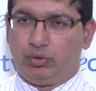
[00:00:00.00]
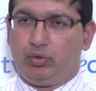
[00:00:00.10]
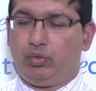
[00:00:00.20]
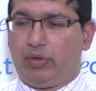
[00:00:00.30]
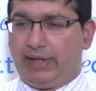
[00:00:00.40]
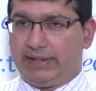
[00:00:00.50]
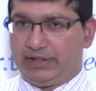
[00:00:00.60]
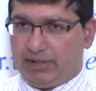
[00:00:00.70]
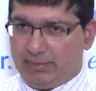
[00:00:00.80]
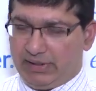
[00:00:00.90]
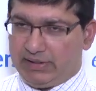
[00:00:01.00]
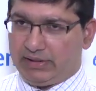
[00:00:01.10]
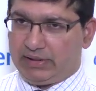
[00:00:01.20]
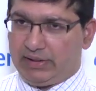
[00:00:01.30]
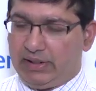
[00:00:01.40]
to do radiation
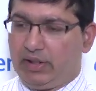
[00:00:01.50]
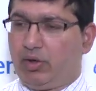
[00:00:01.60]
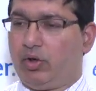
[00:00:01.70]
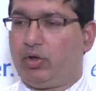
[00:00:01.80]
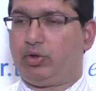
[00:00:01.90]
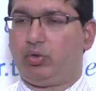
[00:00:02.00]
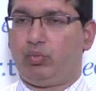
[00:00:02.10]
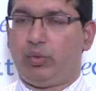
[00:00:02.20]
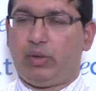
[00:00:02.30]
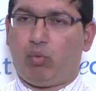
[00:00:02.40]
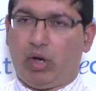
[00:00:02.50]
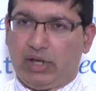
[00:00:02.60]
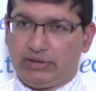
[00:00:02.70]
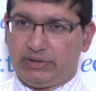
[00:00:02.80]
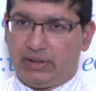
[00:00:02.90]
immediately or should we
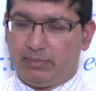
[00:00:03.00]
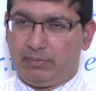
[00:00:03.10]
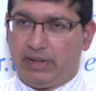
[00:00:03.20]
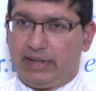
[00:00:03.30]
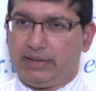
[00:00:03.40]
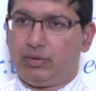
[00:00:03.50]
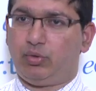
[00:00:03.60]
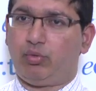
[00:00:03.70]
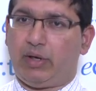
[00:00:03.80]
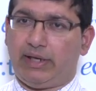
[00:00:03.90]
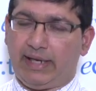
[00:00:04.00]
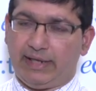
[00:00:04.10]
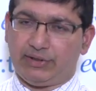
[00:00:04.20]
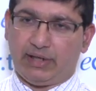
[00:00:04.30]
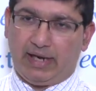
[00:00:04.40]
wash them and then do
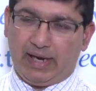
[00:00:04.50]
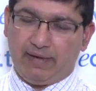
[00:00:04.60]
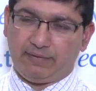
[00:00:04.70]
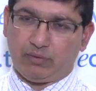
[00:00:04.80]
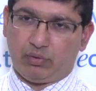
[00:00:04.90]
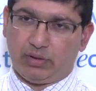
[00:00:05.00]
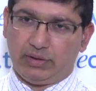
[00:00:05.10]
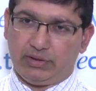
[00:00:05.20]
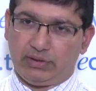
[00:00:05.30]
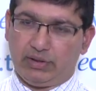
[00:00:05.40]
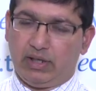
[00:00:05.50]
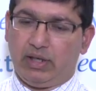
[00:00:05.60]
radiation afterwards